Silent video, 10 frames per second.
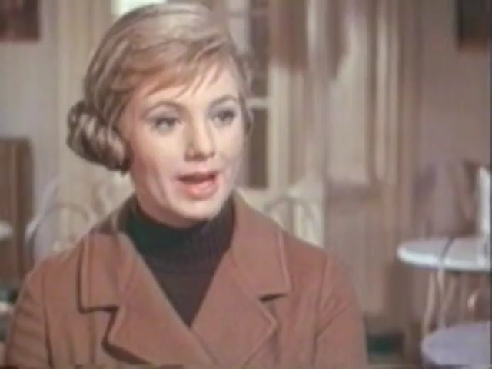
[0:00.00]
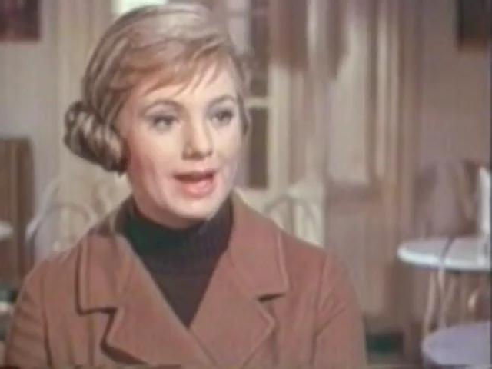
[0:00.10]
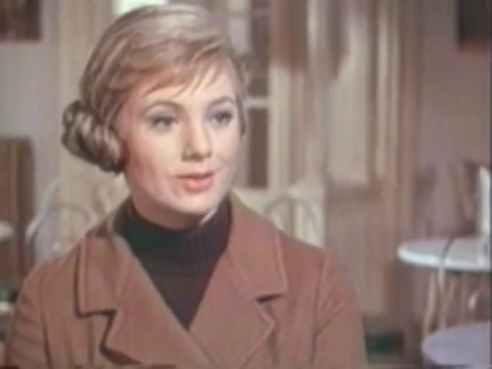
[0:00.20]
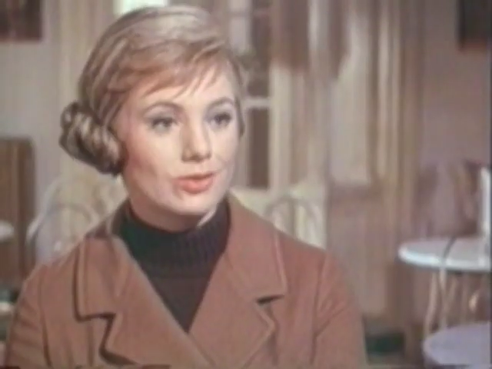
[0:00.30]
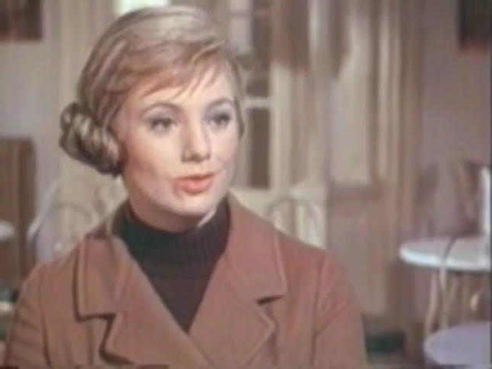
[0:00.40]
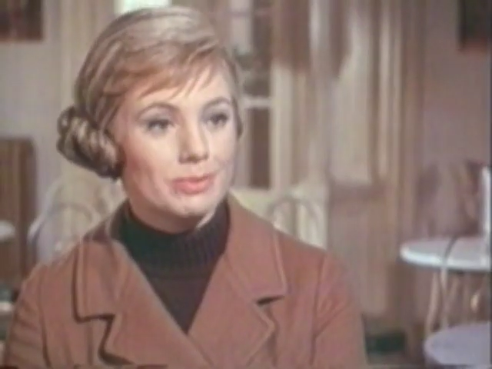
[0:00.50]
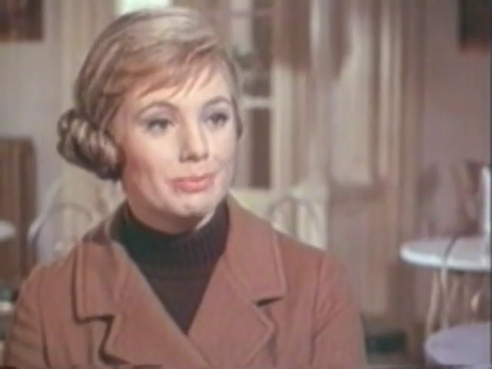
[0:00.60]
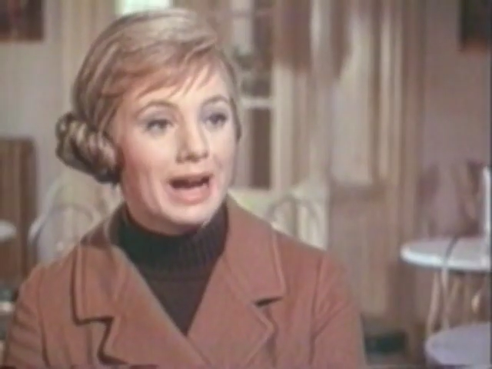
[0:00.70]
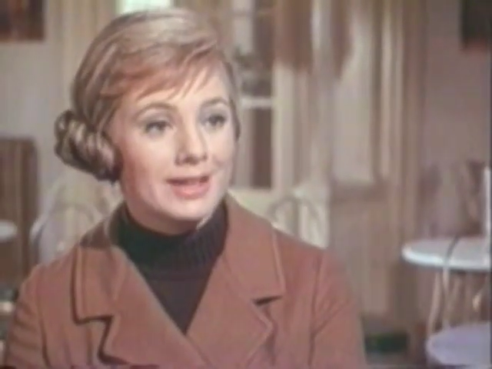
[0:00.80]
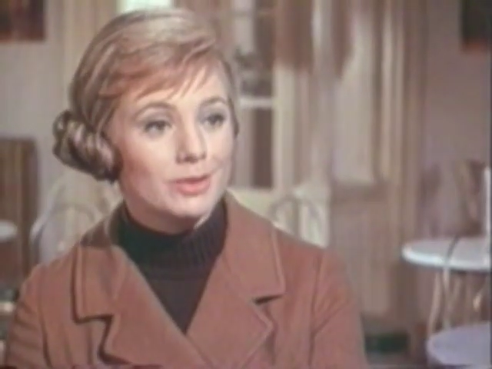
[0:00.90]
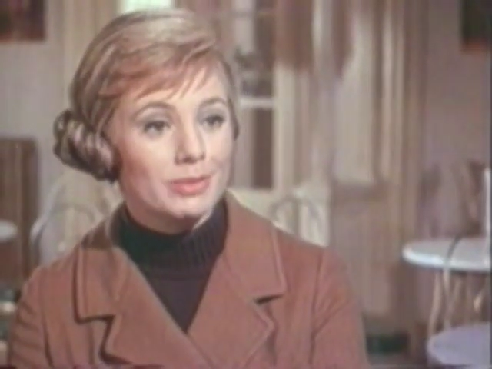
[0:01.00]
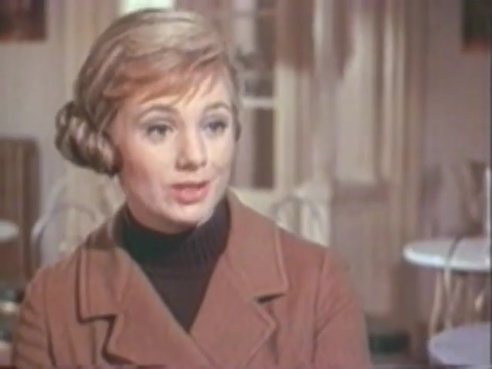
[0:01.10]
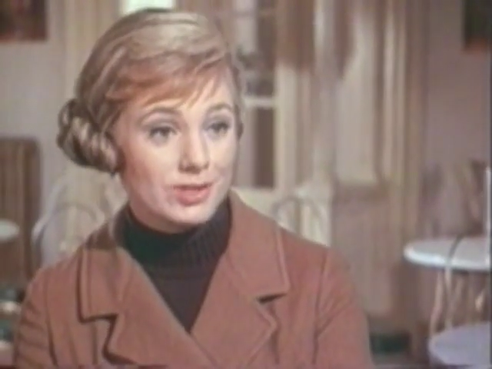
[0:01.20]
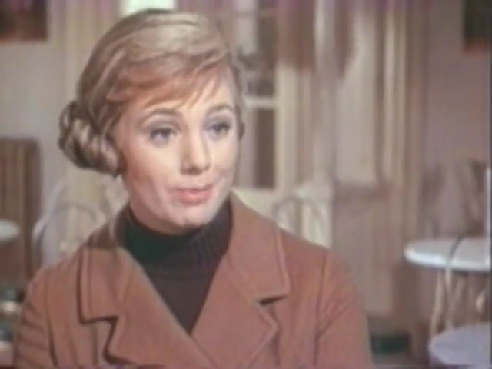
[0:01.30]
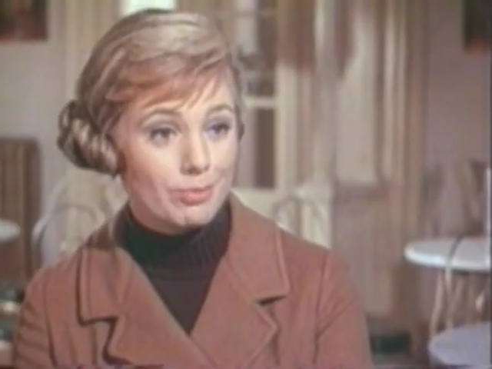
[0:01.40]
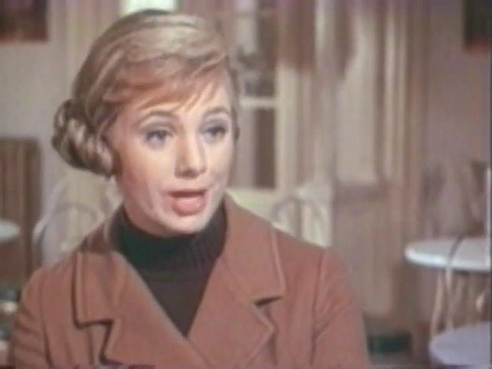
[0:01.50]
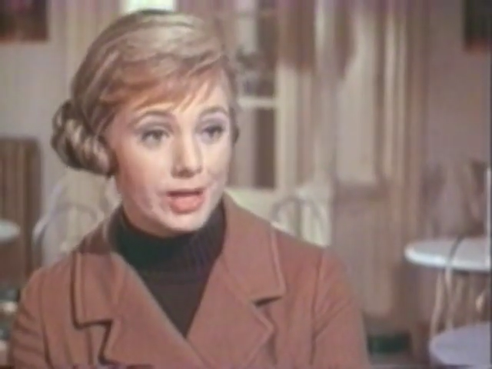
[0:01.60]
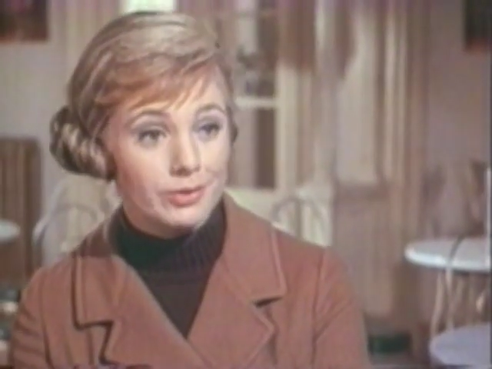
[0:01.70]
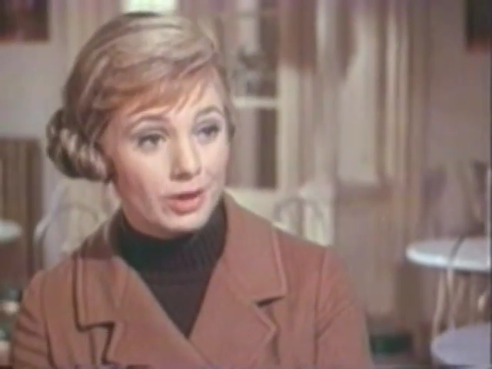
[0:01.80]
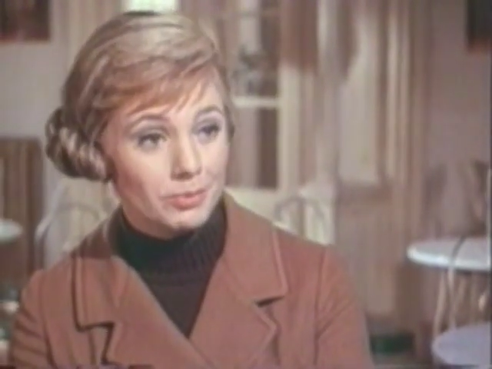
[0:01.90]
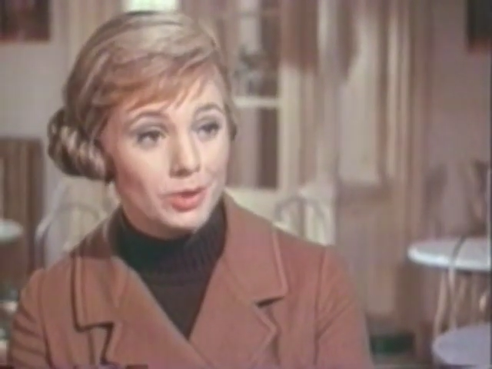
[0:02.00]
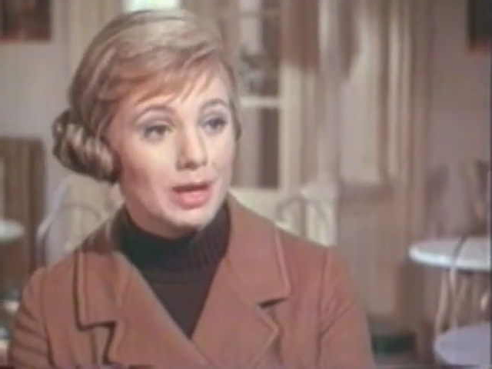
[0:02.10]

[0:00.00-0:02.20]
Hasn't she minded being separated from you?